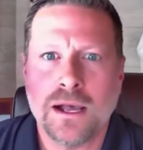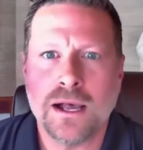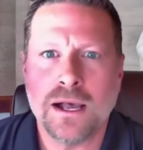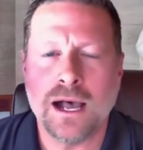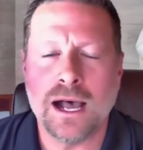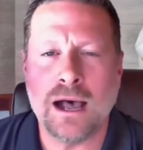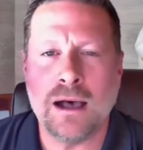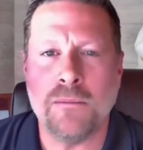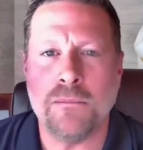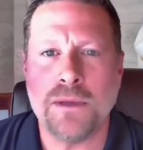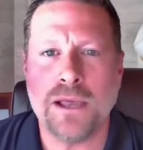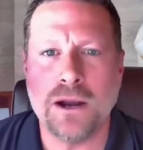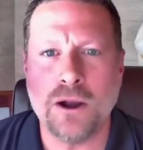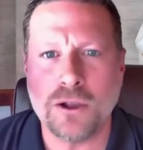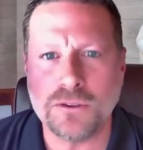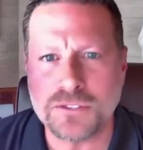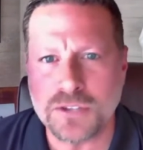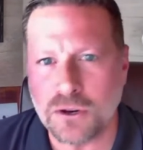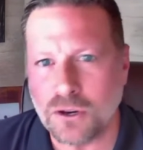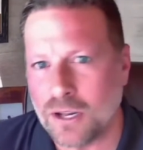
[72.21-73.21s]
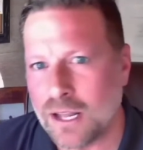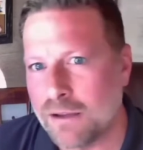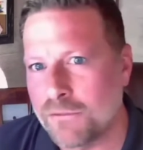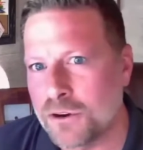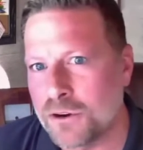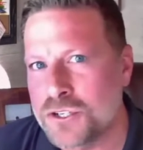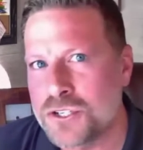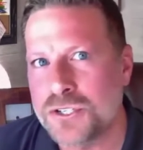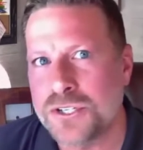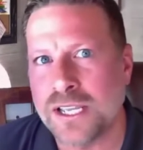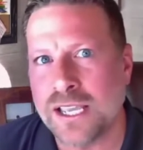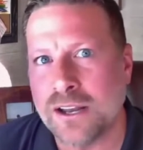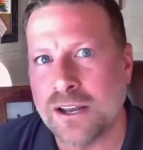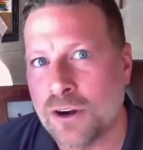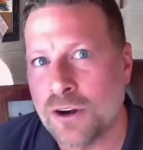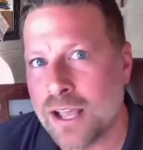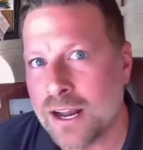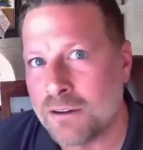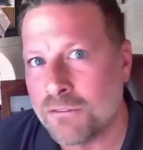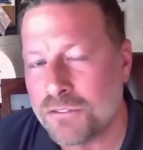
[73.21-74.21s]
and also to leverage the
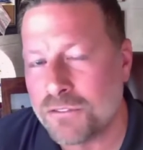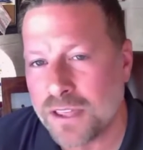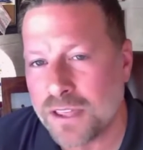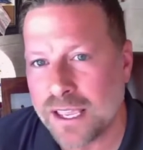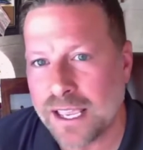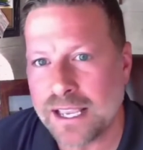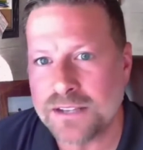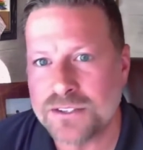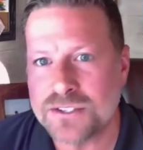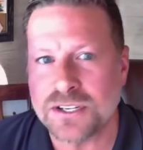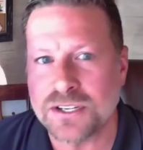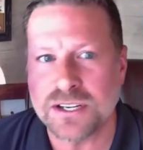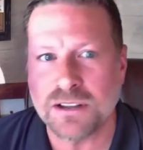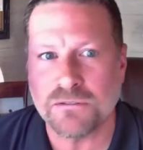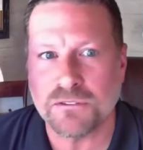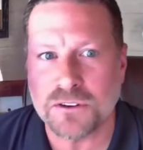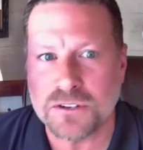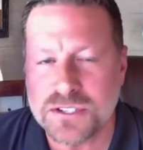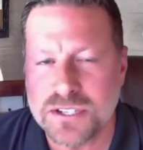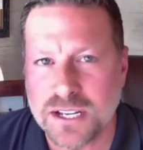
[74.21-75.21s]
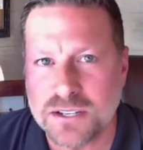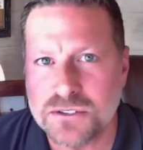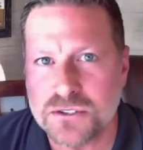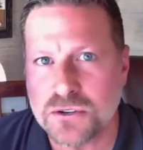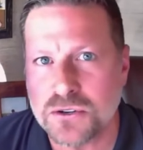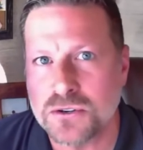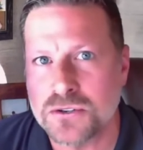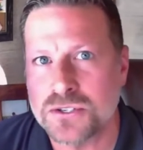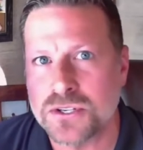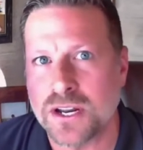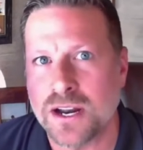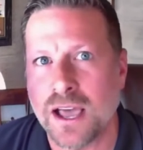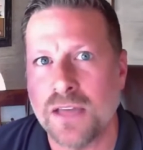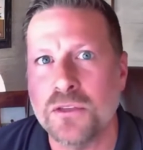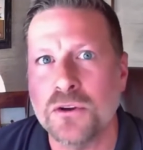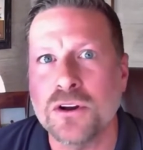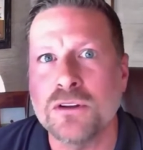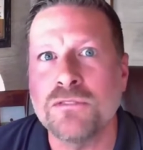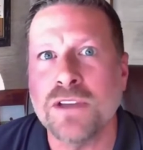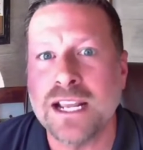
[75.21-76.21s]
Internet of Things and different sensors and
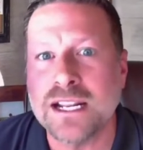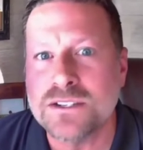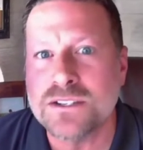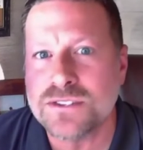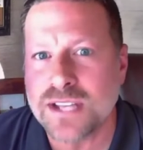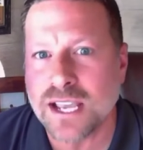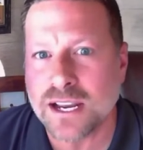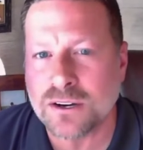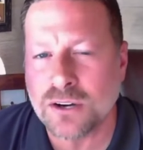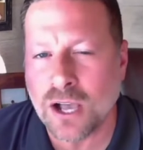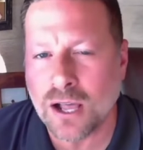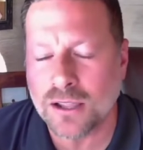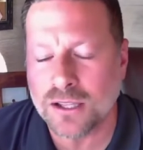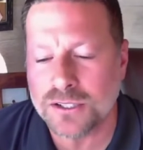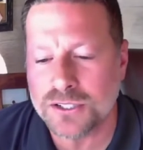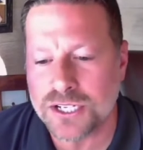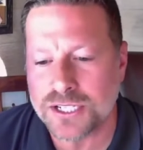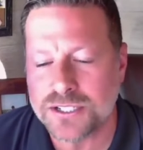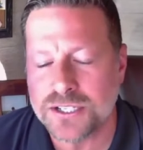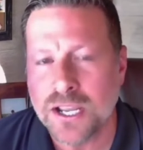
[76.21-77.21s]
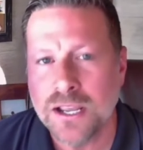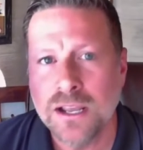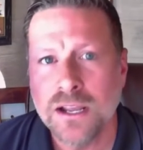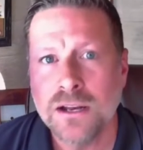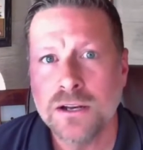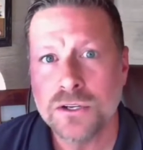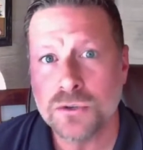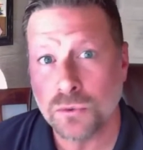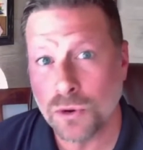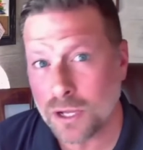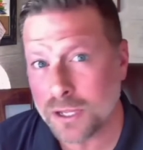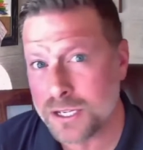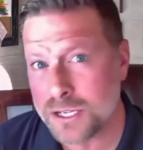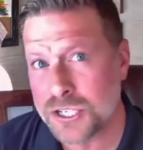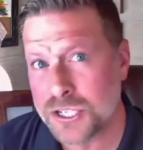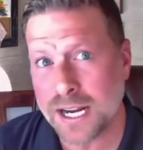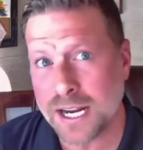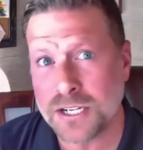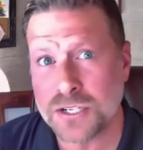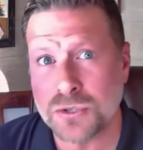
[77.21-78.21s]
other advanced technologies to really
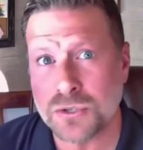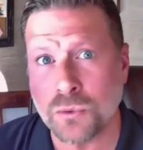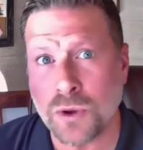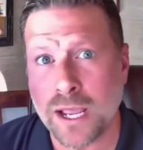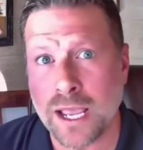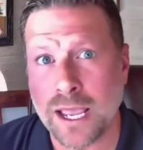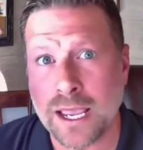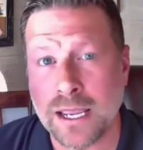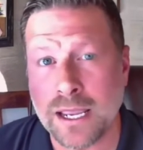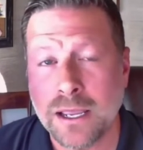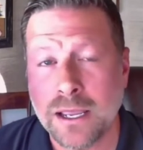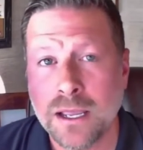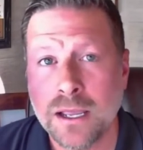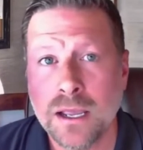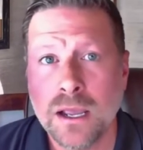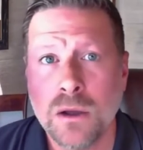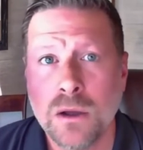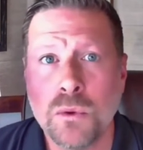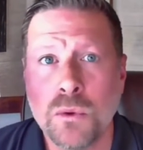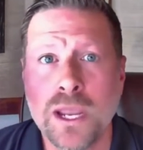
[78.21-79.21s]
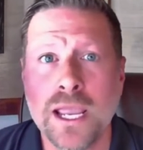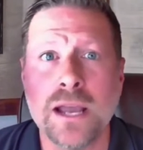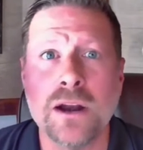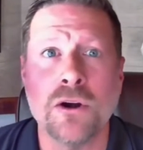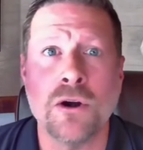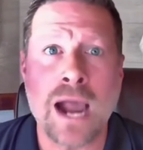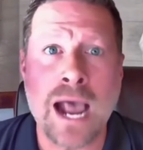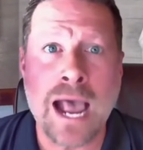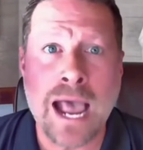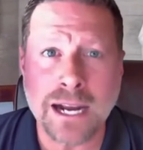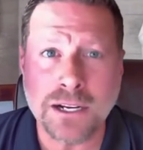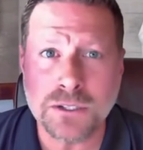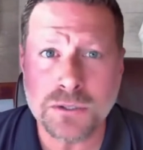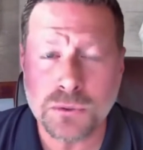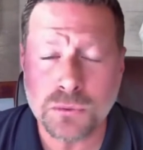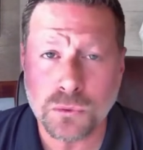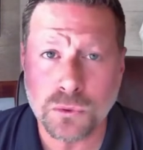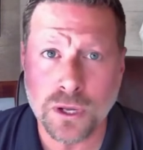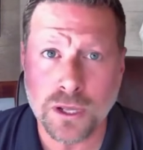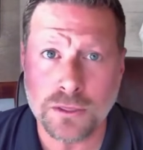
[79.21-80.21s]
change the way we
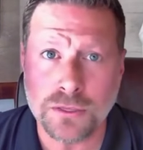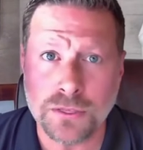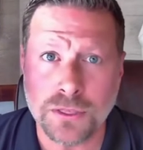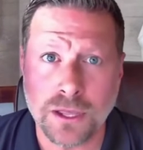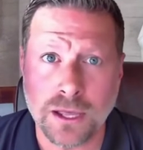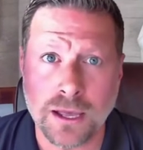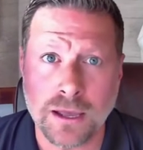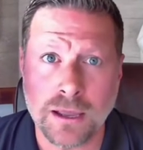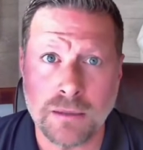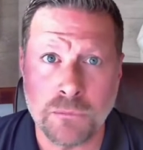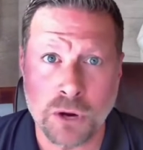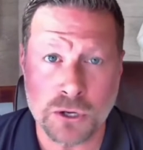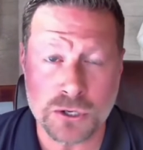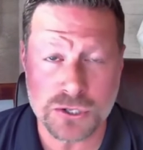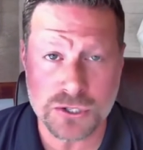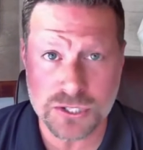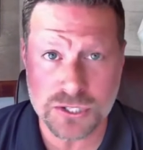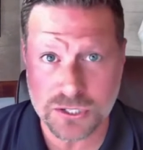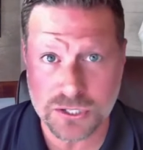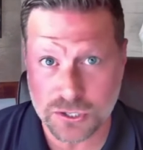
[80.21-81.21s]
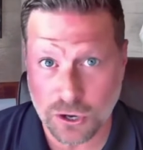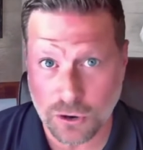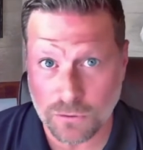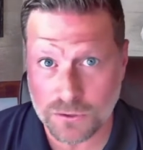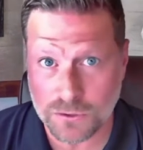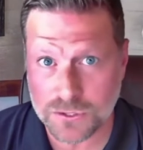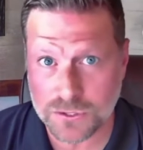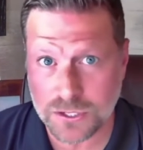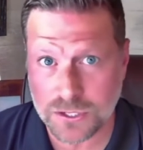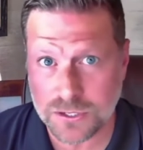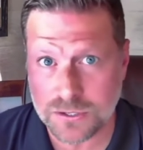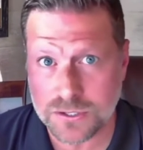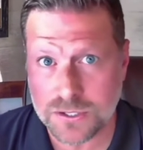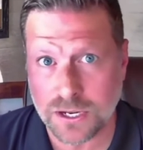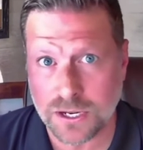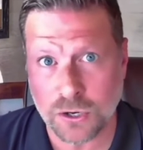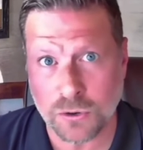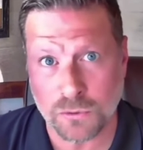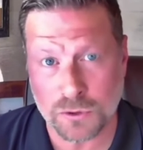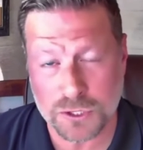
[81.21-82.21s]
interact with emergency services
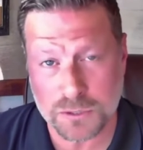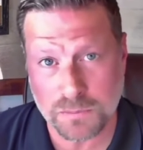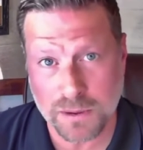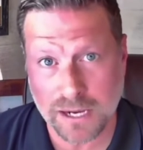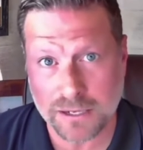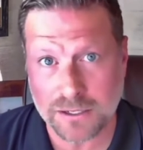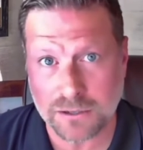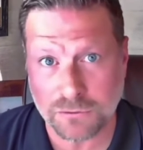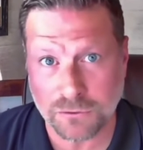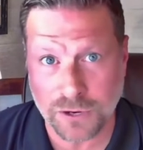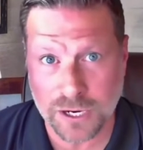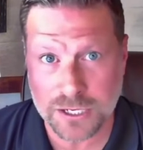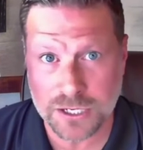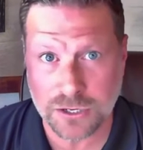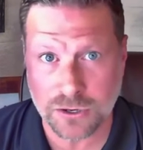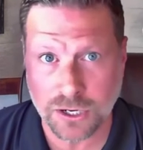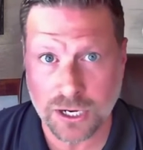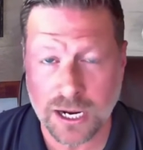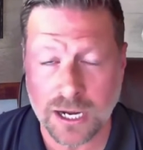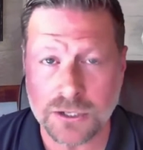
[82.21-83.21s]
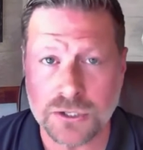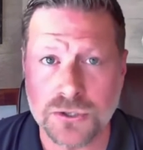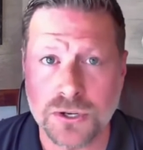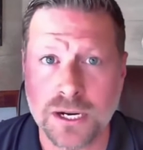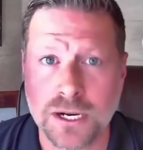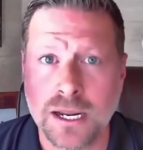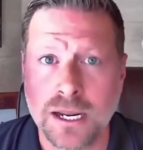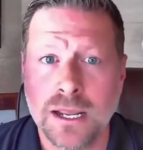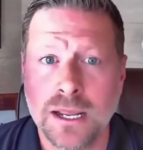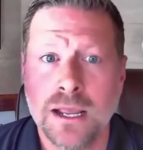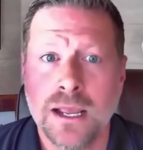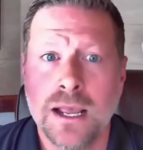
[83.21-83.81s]
in your respective region or country,